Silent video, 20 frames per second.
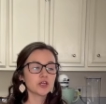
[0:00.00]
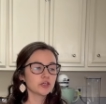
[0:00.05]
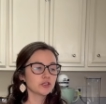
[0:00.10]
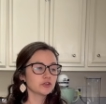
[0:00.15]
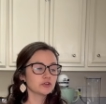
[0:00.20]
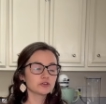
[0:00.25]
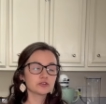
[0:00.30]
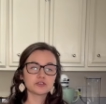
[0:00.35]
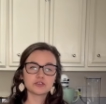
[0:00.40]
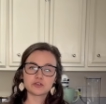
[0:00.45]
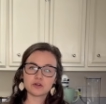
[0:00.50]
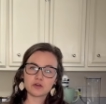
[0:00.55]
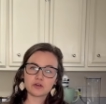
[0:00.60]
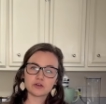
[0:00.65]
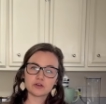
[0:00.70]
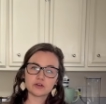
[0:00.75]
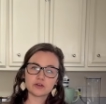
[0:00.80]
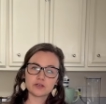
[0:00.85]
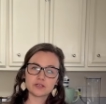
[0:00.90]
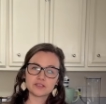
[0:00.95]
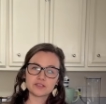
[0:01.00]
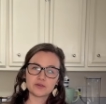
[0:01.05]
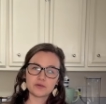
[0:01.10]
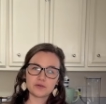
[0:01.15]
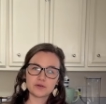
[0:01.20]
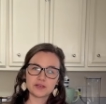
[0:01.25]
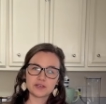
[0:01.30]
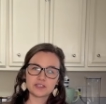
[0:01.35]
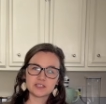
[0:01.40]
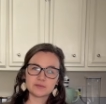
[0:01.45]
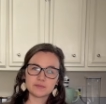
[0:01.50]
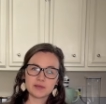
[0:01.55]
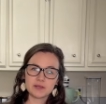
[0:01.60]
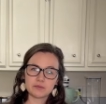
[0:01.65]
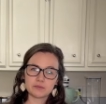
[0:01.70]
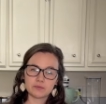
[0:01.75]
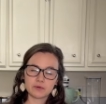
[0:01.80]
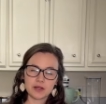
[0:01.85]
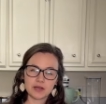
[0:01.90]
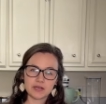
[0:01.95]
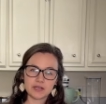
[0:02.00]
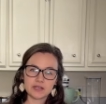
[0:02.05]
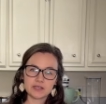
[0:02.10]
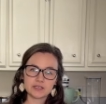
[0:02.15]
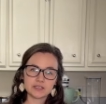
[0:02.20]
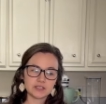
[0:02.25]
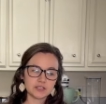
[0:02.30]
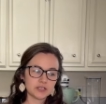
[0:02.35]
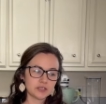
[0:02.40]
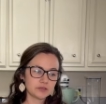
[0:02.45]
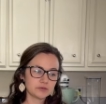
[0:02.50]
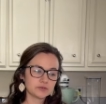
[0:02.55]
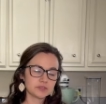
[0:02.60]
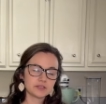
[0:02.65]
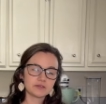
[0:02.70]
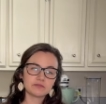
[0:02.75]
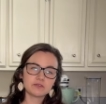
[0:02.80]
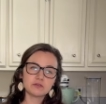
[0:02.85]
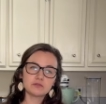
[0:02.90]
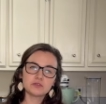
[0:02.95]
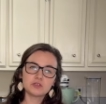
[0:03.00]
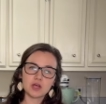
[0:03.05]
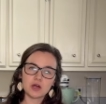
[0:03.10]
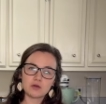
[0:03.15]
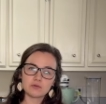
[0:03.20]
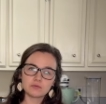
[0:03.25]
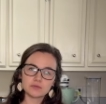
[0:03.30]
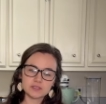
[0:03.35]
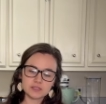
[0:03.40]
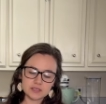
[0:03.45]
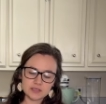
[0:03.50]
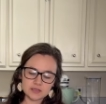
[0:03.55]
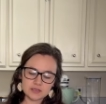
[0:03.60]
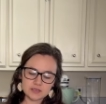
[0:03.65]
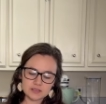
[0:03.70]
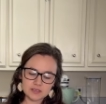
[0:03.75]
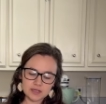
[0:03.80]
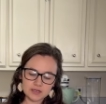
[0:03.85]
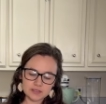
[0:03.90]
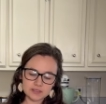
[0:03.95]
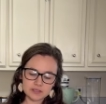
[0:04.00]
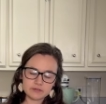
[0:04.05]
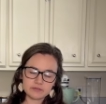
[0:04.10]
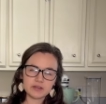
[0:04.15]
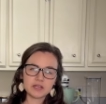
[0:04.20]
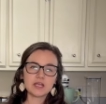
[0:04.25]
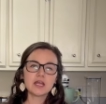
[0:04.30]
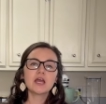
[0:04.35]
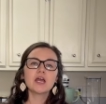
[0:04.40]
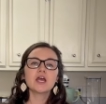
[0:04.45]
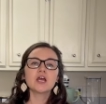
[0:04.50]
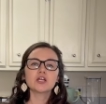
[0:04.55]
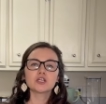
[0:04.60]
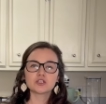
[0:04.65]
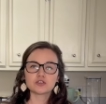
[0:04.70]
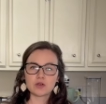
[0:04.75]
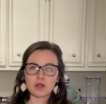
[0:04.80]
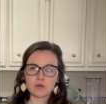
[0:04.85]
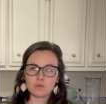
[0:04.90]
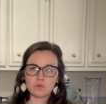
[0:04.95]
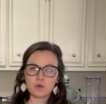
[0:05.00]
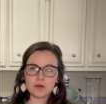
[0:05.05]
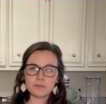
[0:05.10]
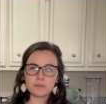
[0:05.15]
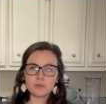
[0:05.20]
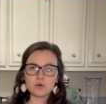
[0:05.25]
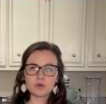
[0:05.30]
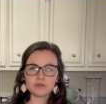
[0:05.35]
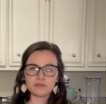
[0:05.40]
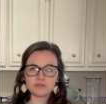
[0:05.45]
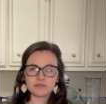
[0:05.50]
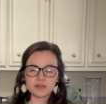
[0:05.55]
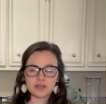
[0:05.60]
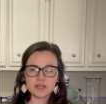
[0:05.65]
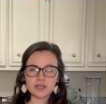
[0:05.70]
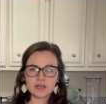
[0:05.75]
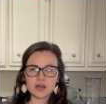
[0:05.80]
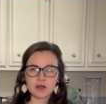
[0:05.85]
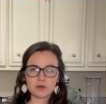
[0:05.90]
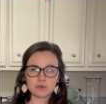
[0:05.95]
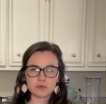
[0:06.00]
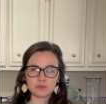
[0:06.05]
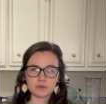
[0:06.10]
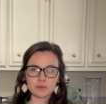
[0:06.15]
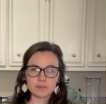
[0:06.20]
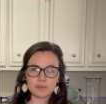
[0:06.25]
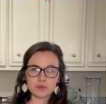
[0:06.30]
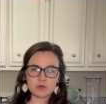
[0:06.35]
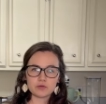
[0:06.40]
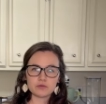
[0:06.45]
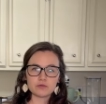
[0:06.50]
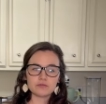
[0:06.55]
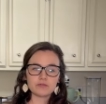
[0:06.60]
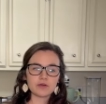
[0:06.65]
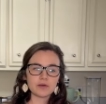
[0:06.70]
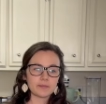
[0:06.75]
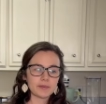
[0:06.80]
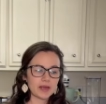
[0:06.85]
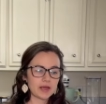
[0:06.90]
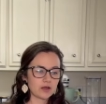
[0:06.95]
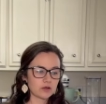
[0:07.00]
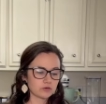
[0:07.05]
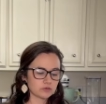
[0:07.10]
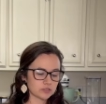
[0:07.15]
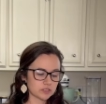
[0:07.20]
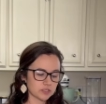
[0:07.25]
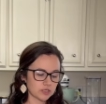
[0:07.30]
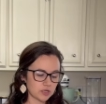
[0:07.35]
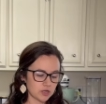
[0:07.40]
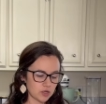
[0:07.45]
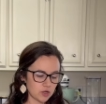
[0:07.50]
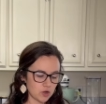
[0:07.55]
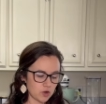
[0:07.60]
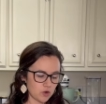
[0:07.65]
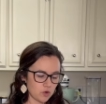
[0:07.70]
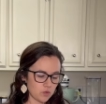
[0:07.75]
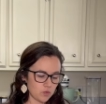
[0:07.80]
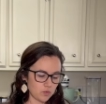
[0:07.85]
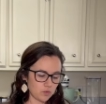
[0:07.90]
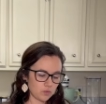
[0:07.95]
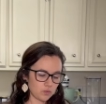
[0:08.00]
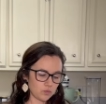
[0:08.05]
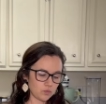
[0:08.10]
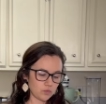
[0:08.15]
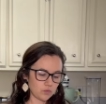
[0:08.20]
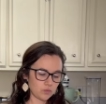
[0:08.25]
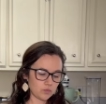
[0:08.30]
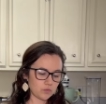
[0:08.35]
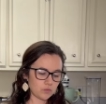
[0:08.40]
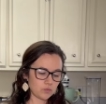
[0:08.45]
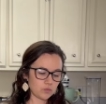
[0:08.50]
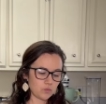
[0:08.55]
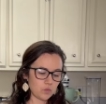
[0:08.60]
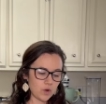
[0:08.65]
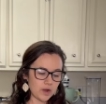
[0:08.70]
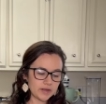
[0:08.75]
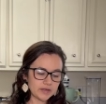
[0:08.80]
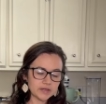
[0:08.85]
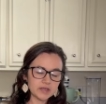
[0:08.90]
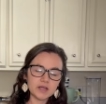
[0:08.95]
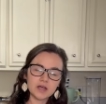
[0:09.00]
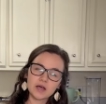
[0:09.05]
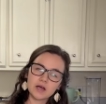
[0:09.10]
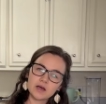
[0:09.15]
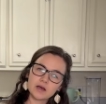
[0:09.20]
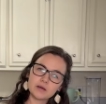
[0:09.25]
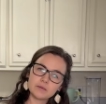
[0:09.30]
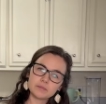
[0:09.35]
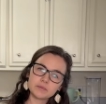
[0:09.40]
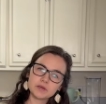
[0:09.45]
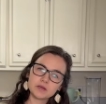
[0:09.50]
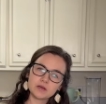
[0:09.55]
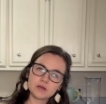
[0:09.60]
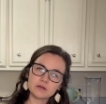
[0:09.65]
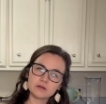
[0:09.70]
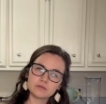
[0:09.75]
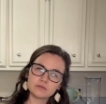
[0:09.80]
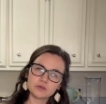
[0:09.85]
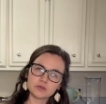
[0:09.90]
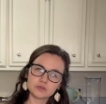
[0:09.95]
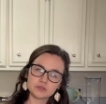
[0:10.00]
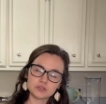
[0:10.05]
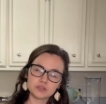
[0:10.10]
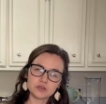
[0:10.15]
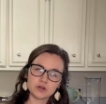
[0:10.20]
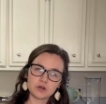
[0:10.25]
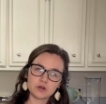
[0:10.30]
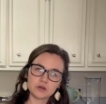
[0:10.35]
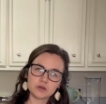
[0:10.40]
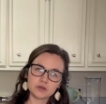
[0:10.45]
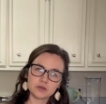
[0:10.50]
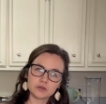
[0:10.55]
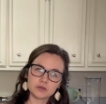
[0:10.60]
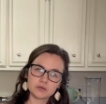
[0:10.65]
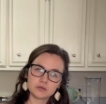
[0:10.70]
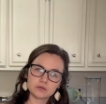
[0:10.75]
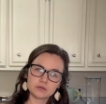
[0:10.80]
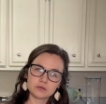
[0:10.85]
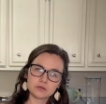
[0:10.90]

your starter is going to be ready to use. If you don't see this activity, try one more feed. I would remove about 1 cup of your starter